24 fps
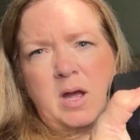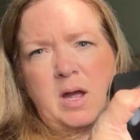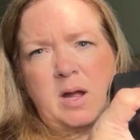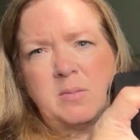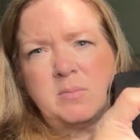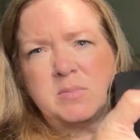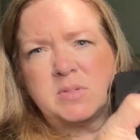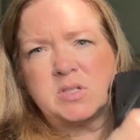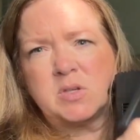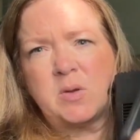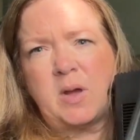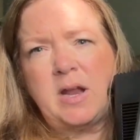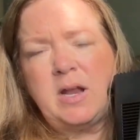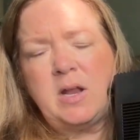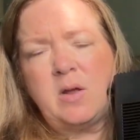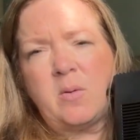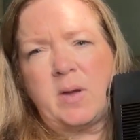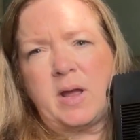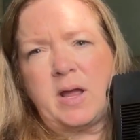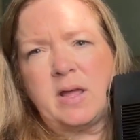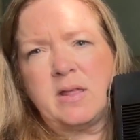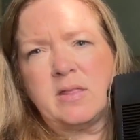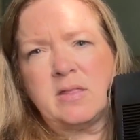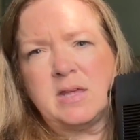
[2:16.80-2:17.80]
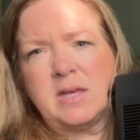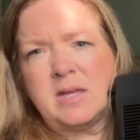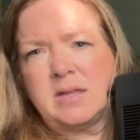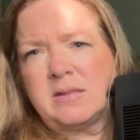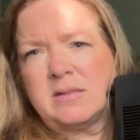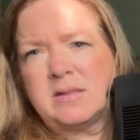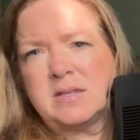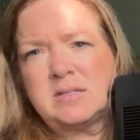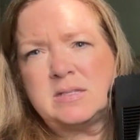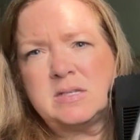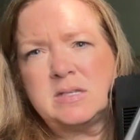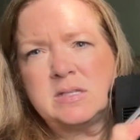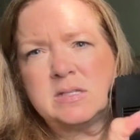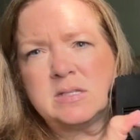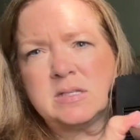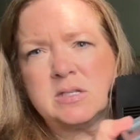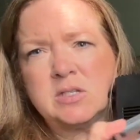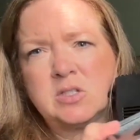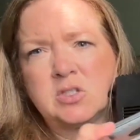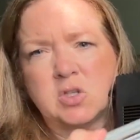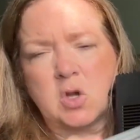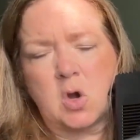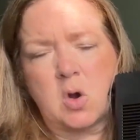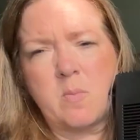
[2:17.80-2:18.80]
so anyway, this is
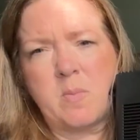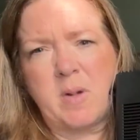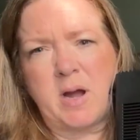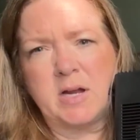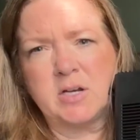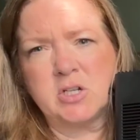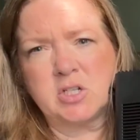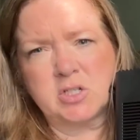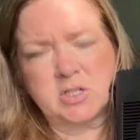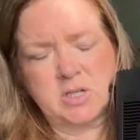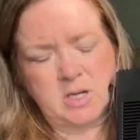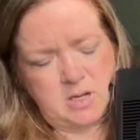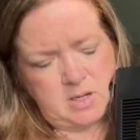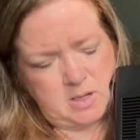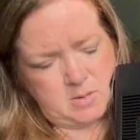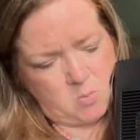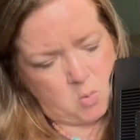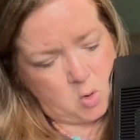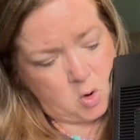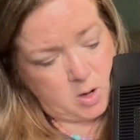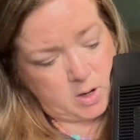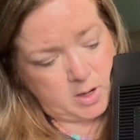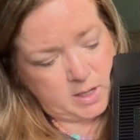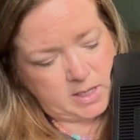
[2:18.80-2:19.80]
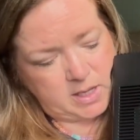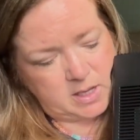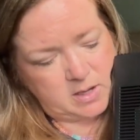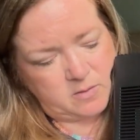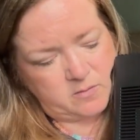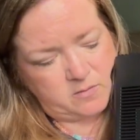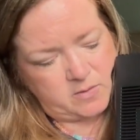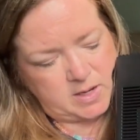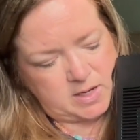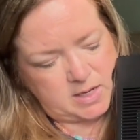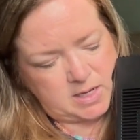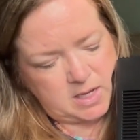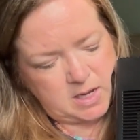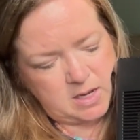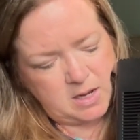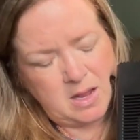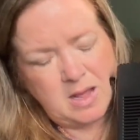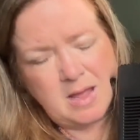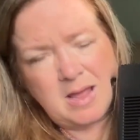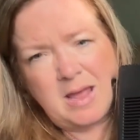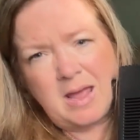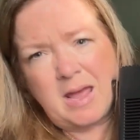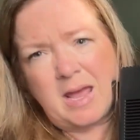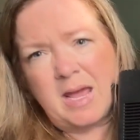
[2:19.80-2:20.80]
so much more convenient
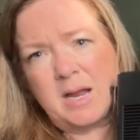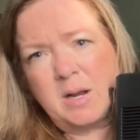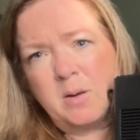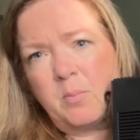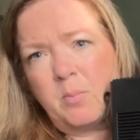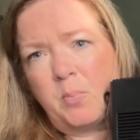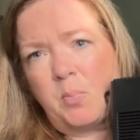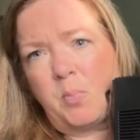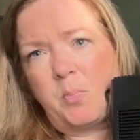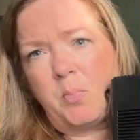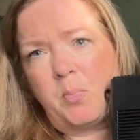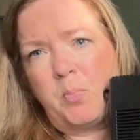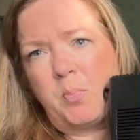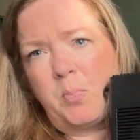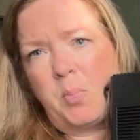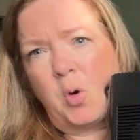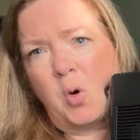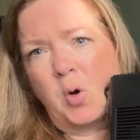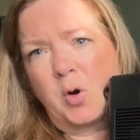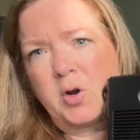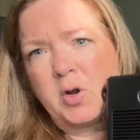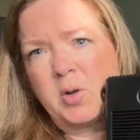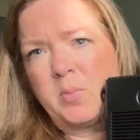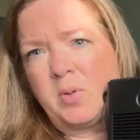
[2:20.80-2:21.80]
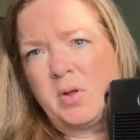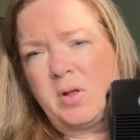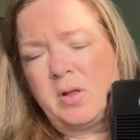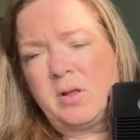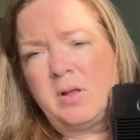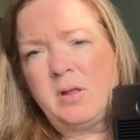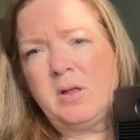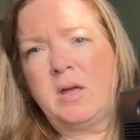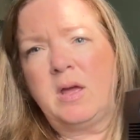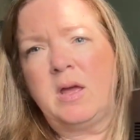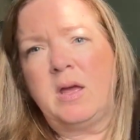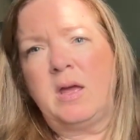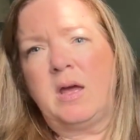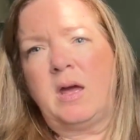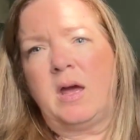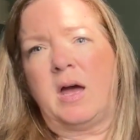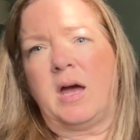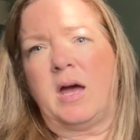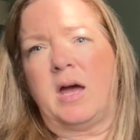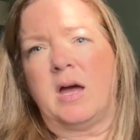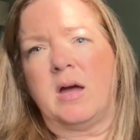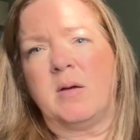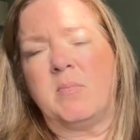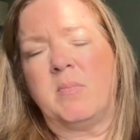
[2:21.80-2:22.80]
and portable.
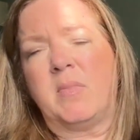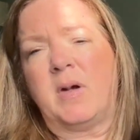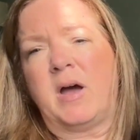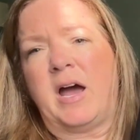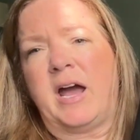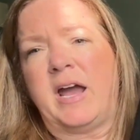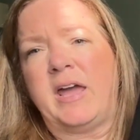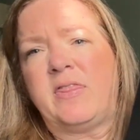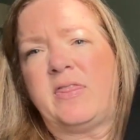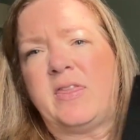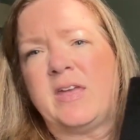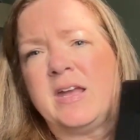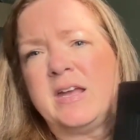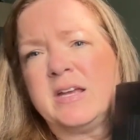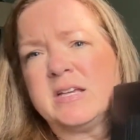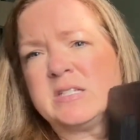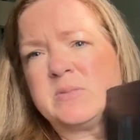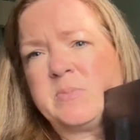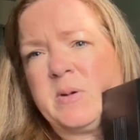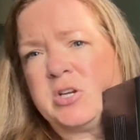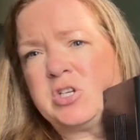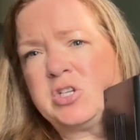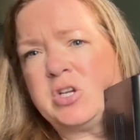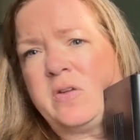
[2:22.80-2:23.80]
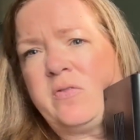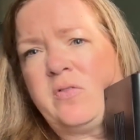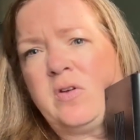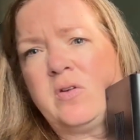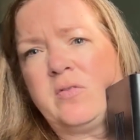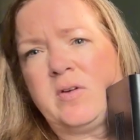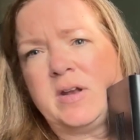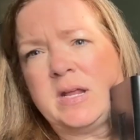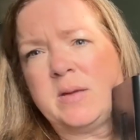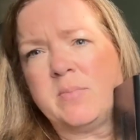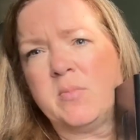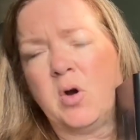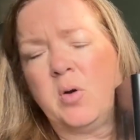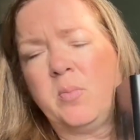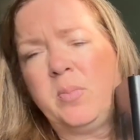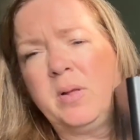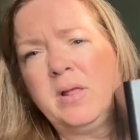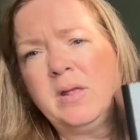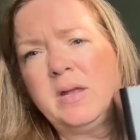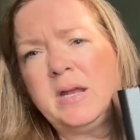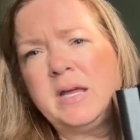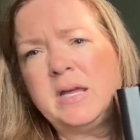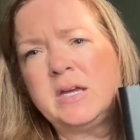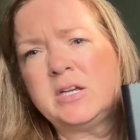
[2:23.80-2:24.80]
I think especially if you have any
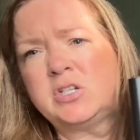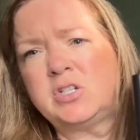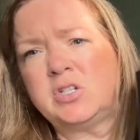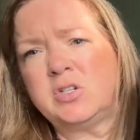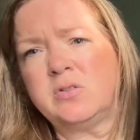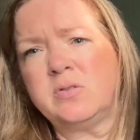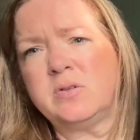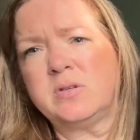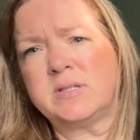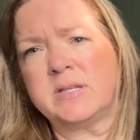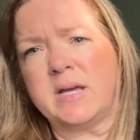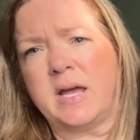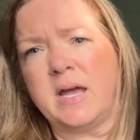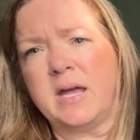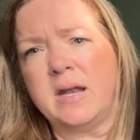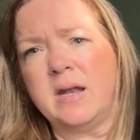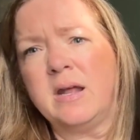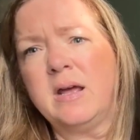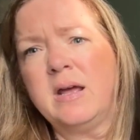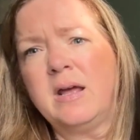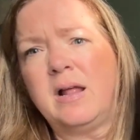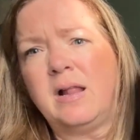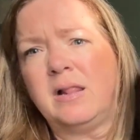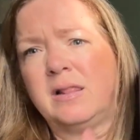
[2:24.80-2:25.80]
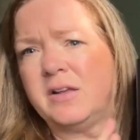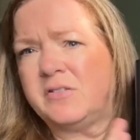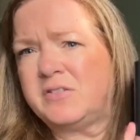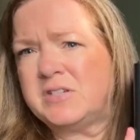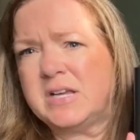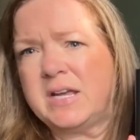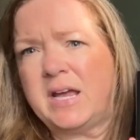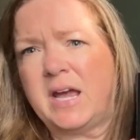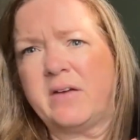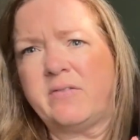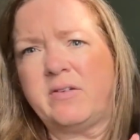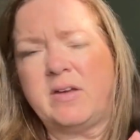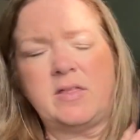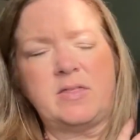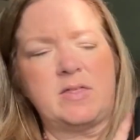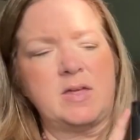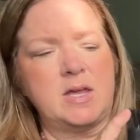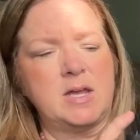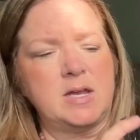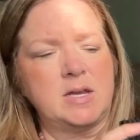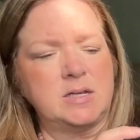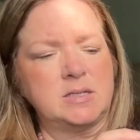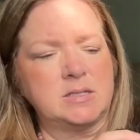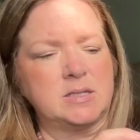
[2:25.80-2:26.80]
mobility issues and lifting heavy
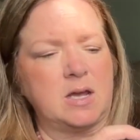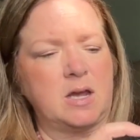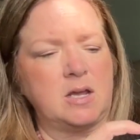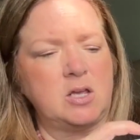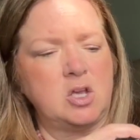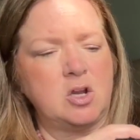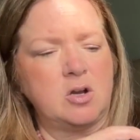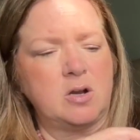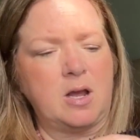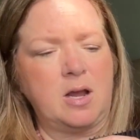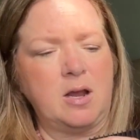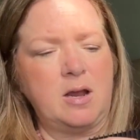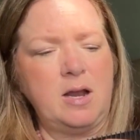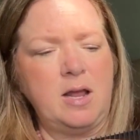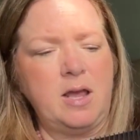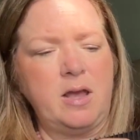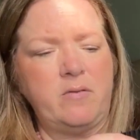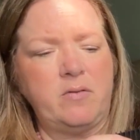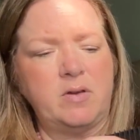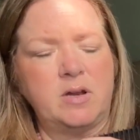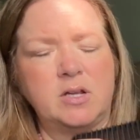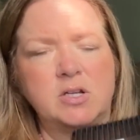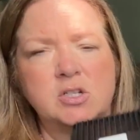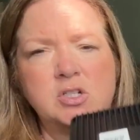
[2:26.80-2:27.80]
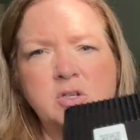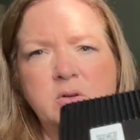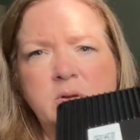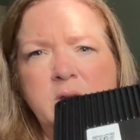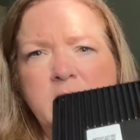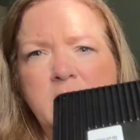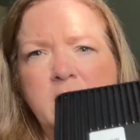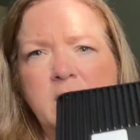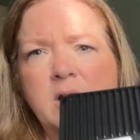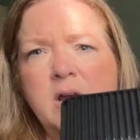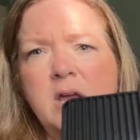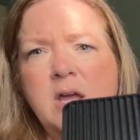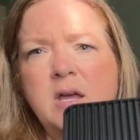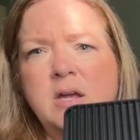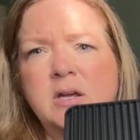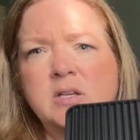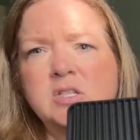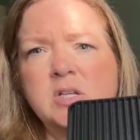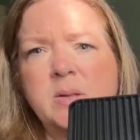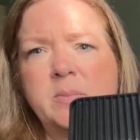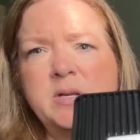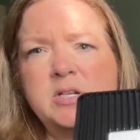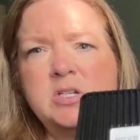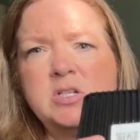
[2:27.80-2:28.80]
things, you're not going to have an issue here. So
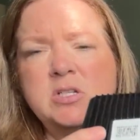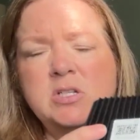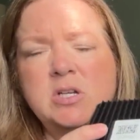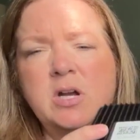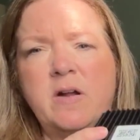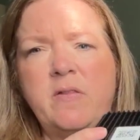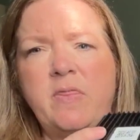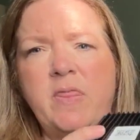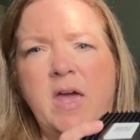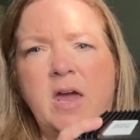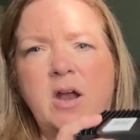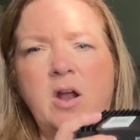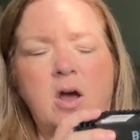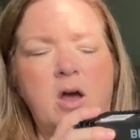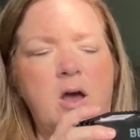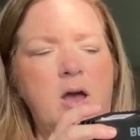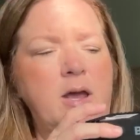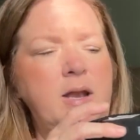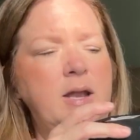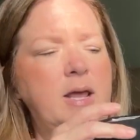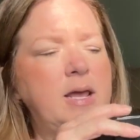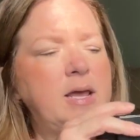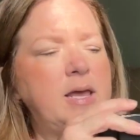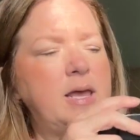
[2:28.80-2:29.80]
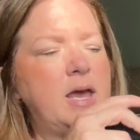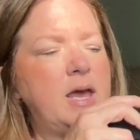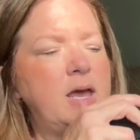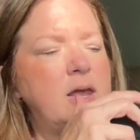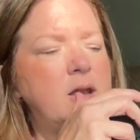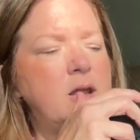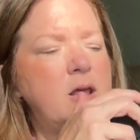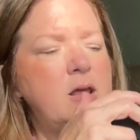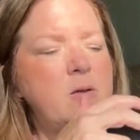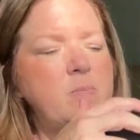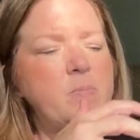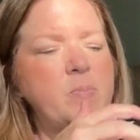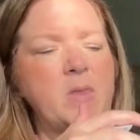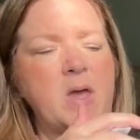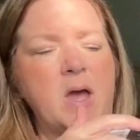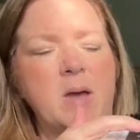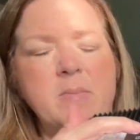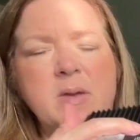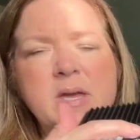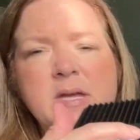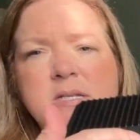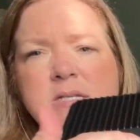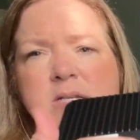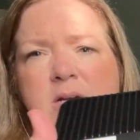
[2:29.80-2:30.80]
let me just turn that on again.
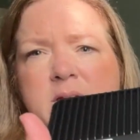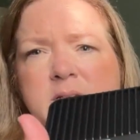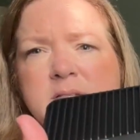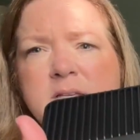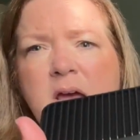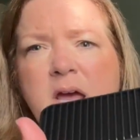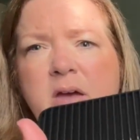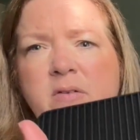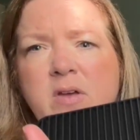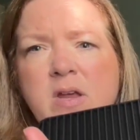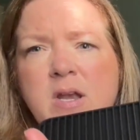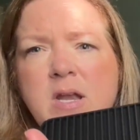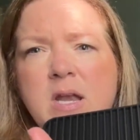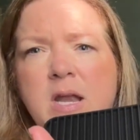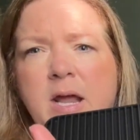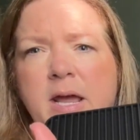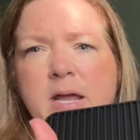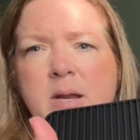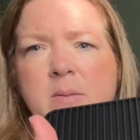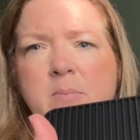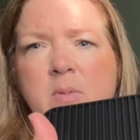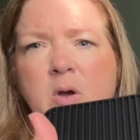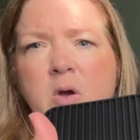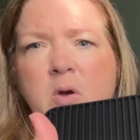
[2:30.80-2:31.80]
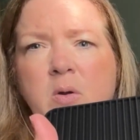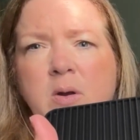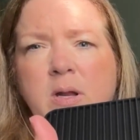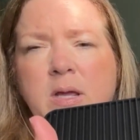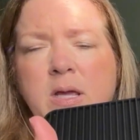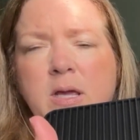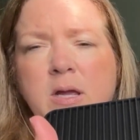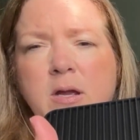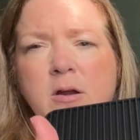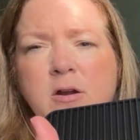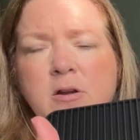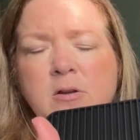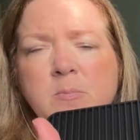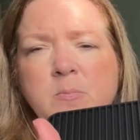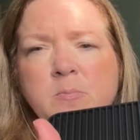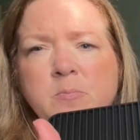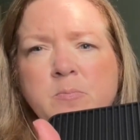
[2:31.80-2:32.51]
It does have a night mode here.